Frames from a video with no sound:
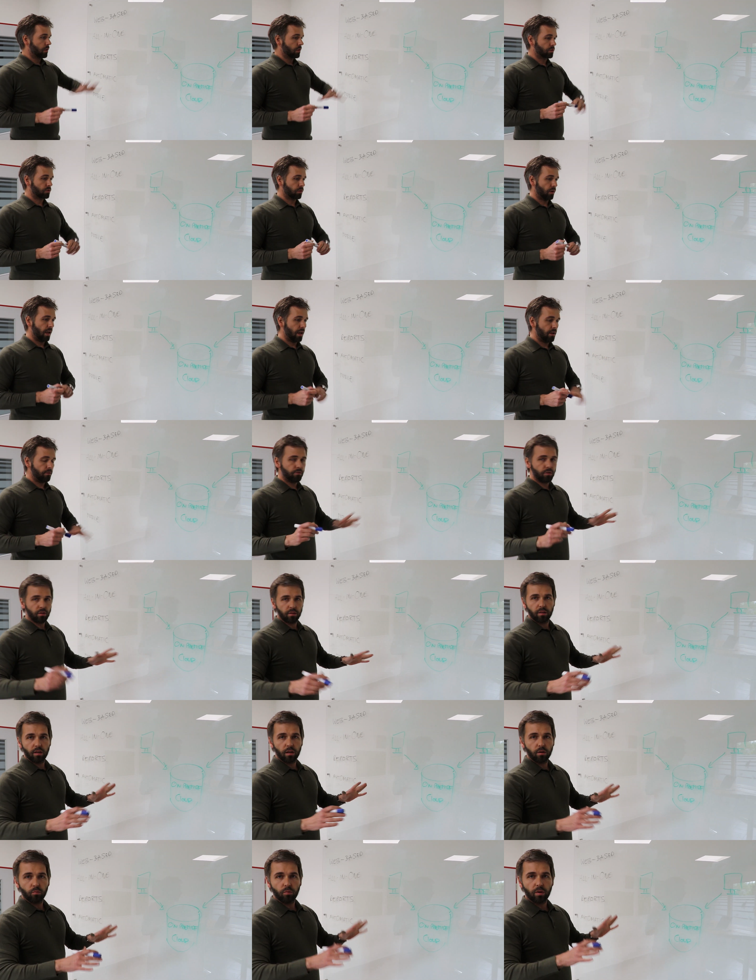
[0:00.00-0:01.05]
So
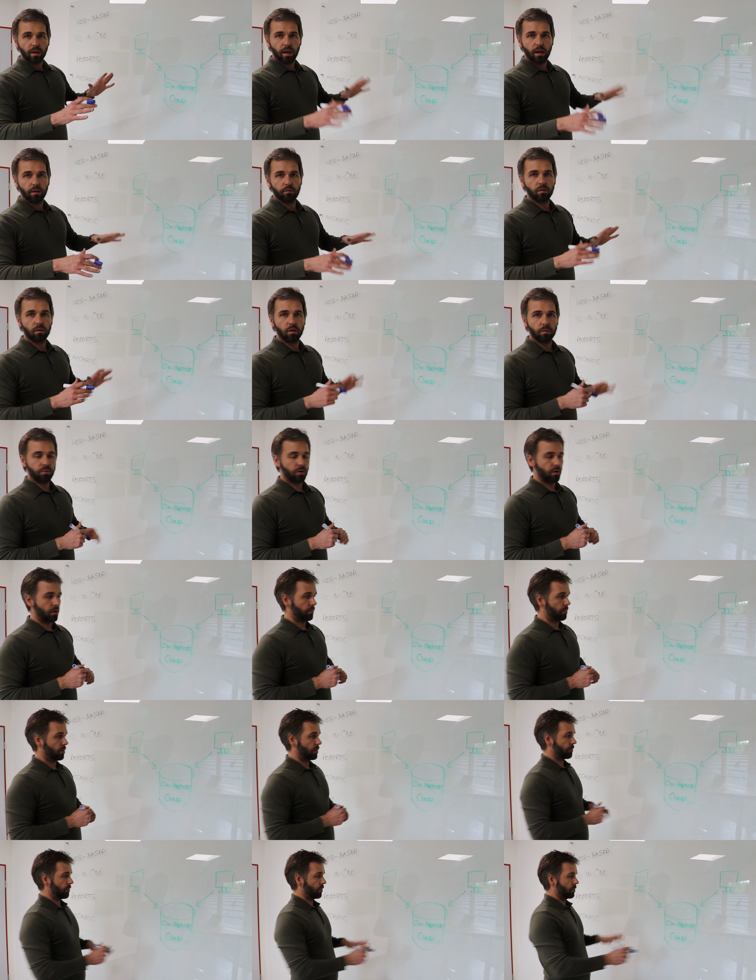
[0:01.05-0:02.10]
everything we have in our
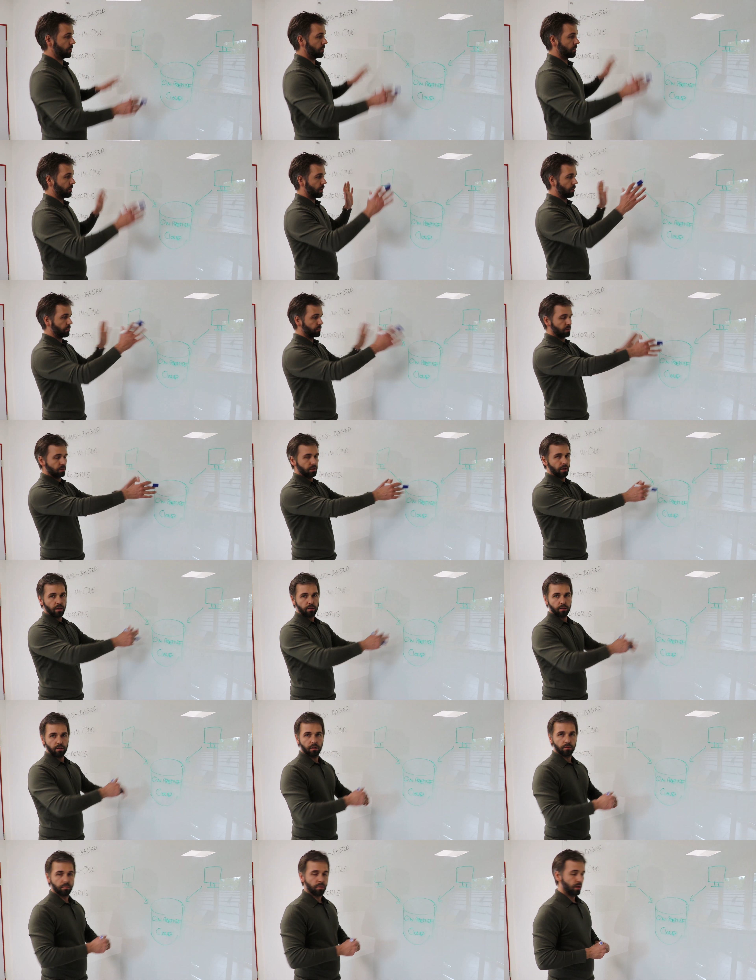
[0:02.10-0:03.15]
product portfolio comes
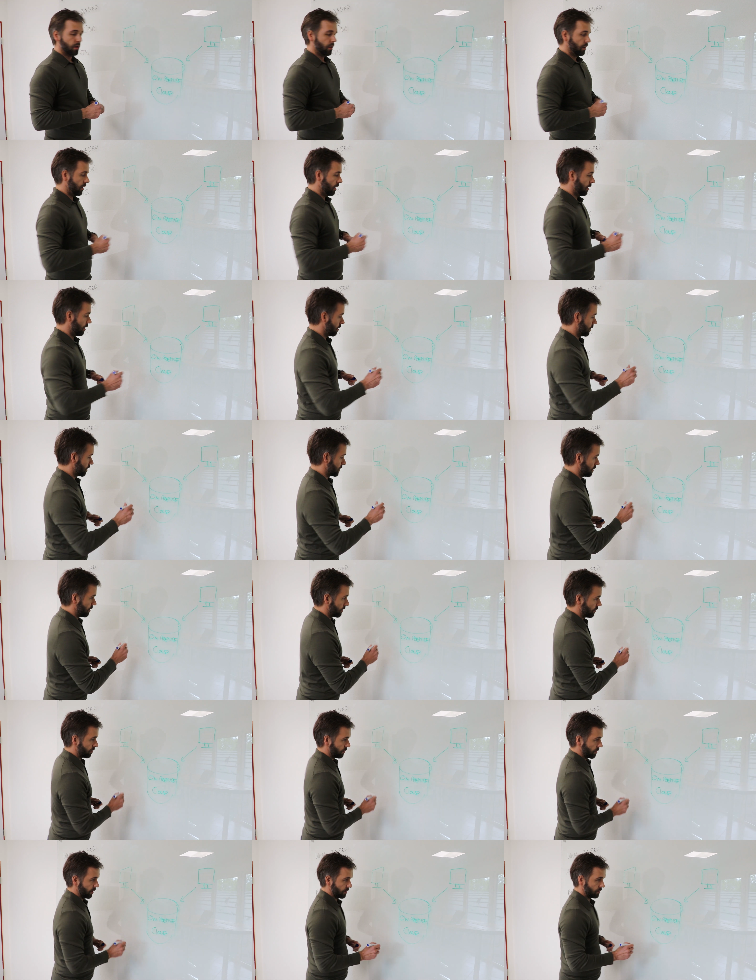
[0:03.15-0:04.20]
together in our
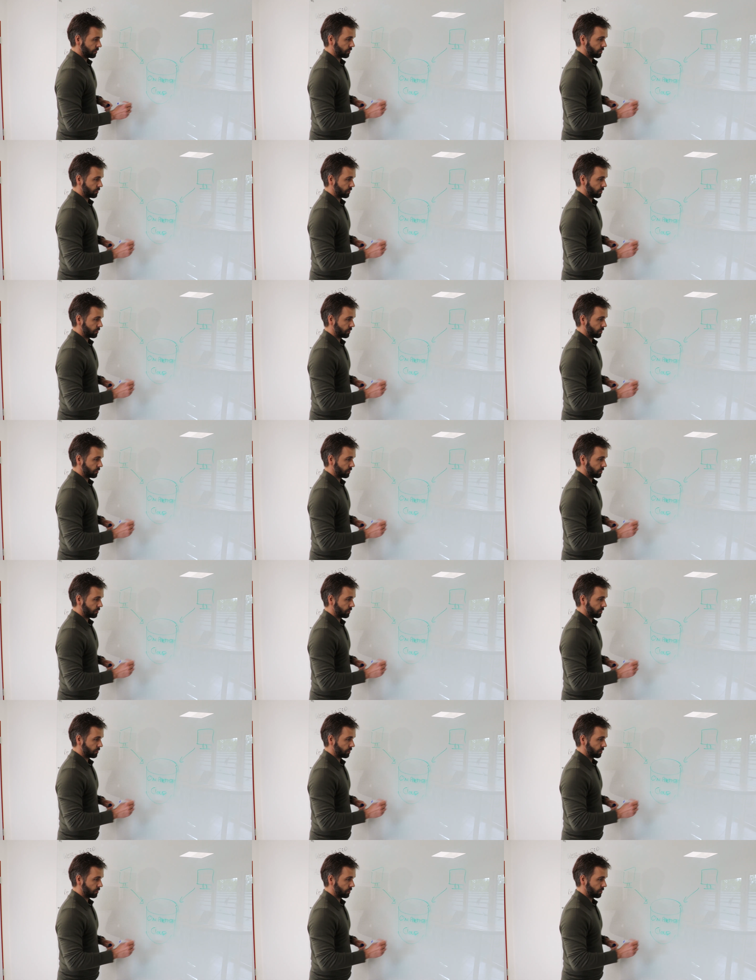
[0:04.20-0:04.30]
software.